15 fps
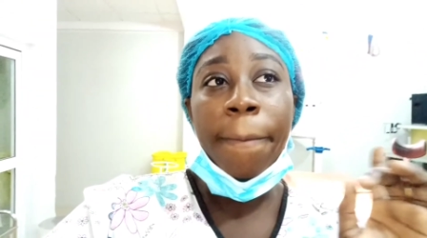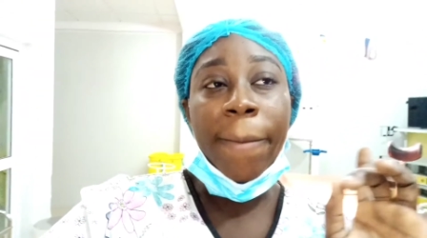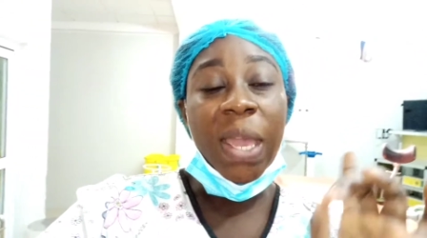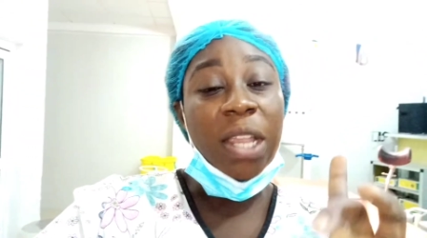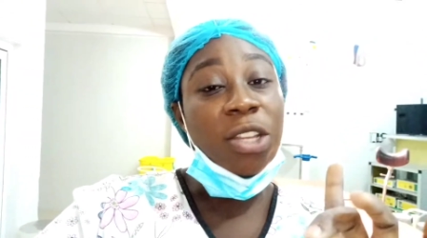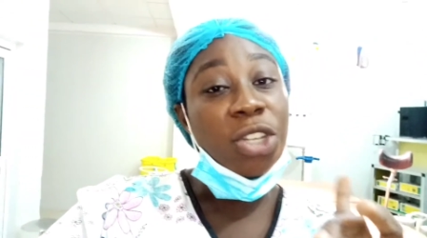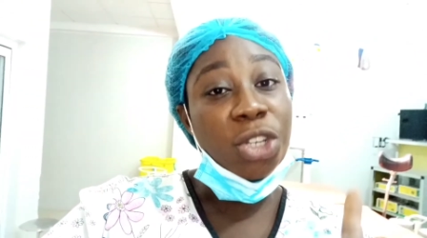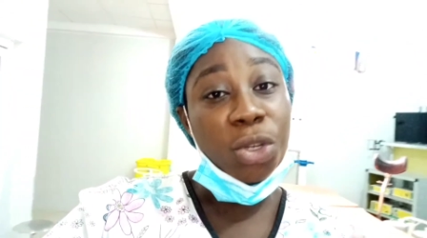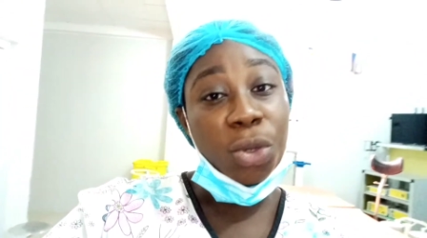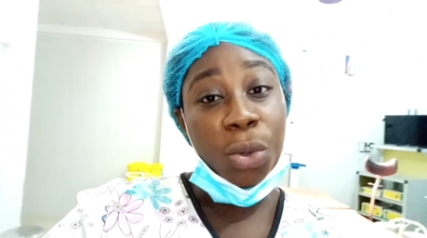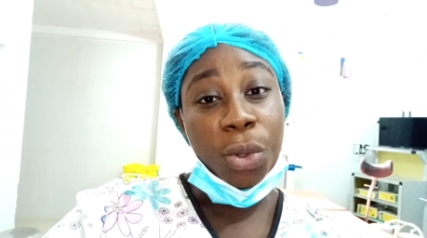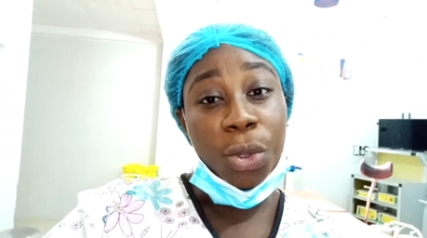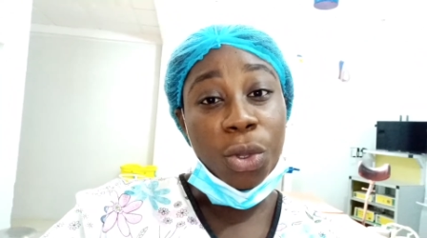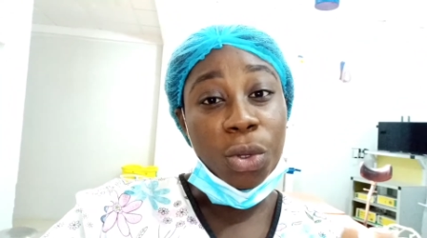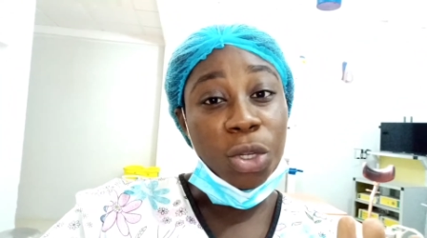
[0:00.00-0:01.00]
Make sure
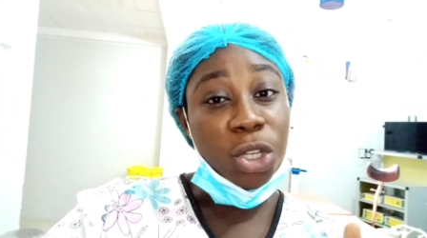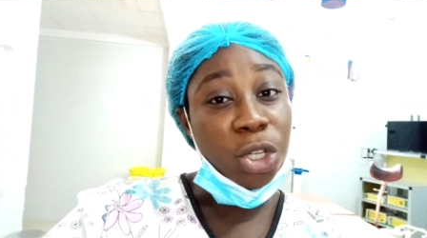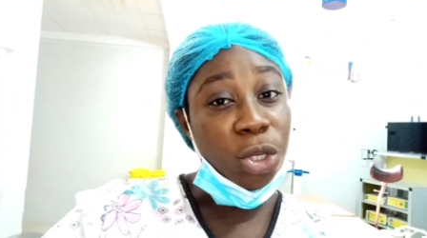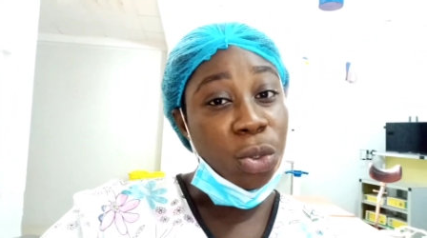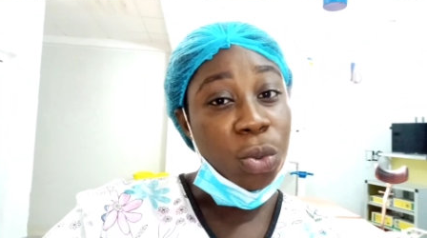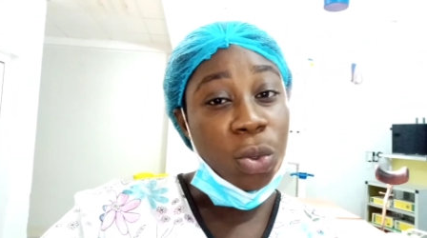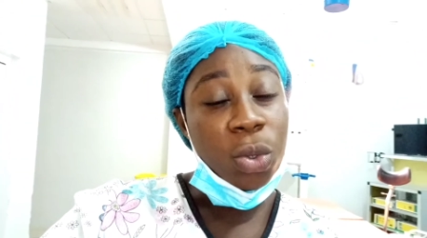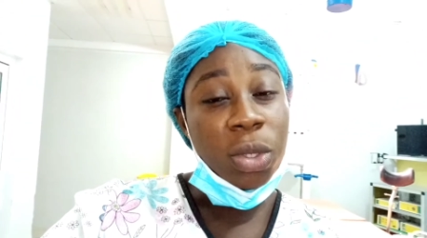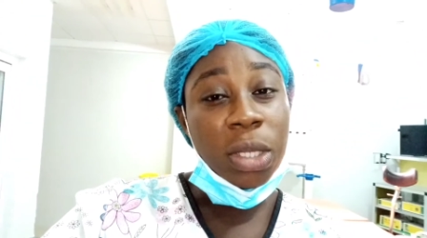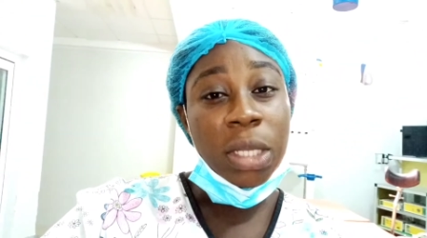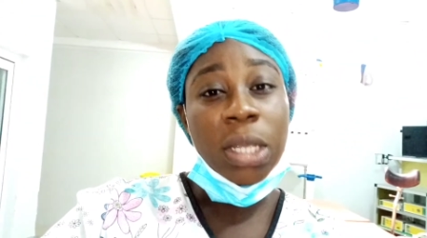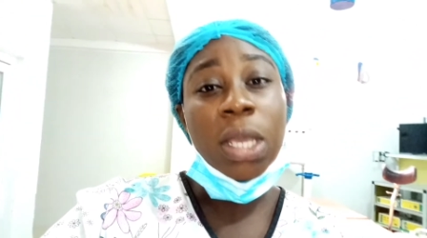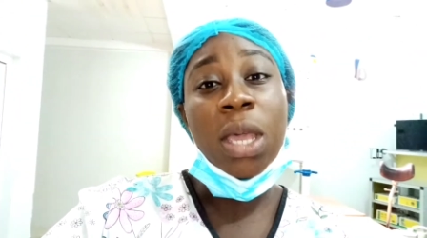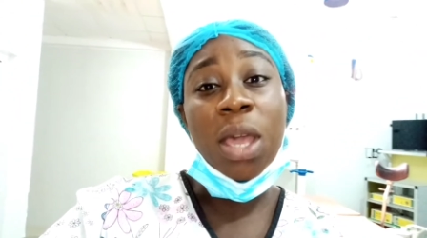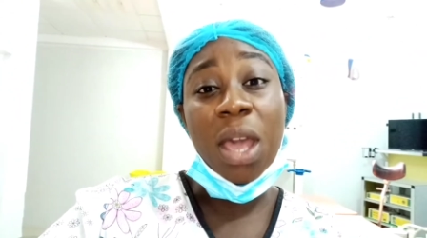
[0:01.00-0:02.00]
your shoes
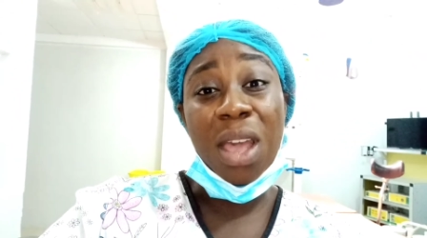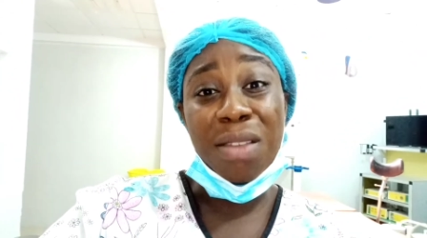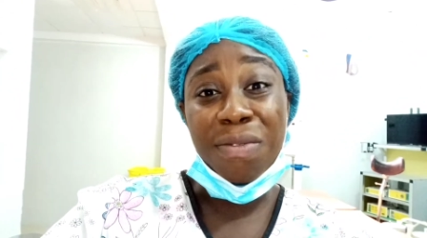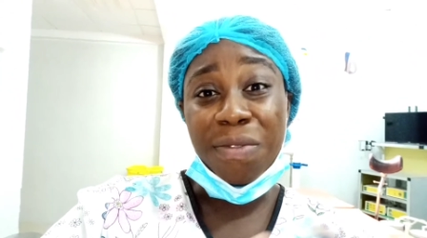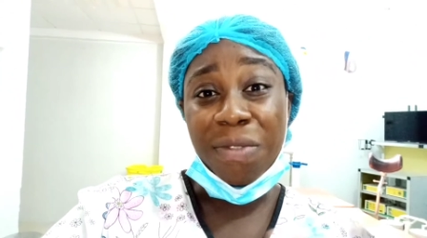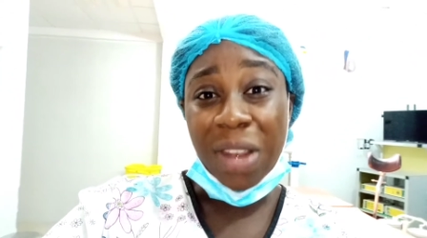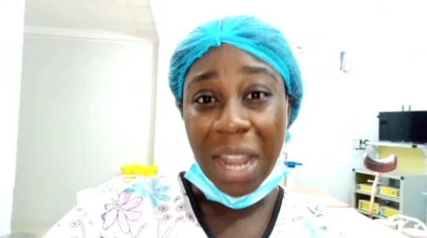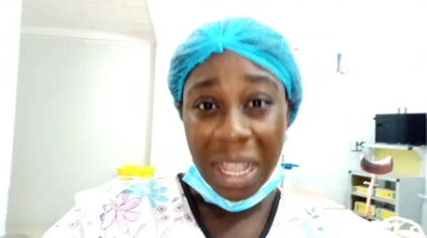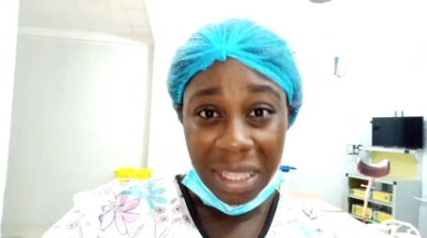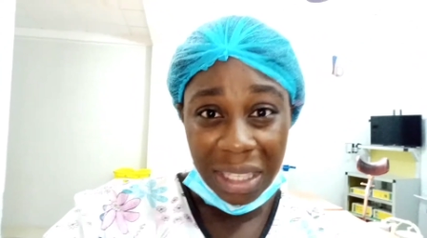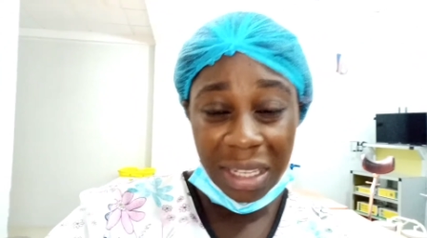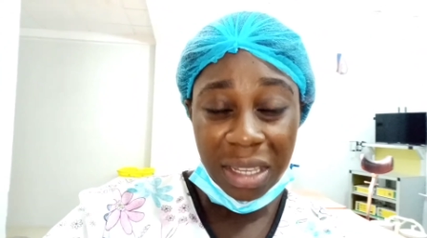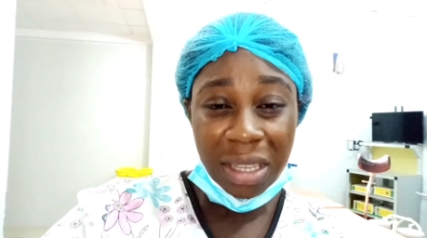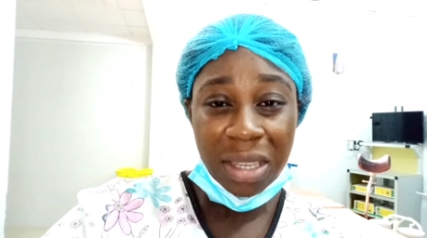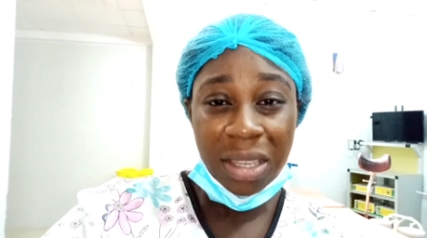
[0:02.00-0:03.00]
are flat,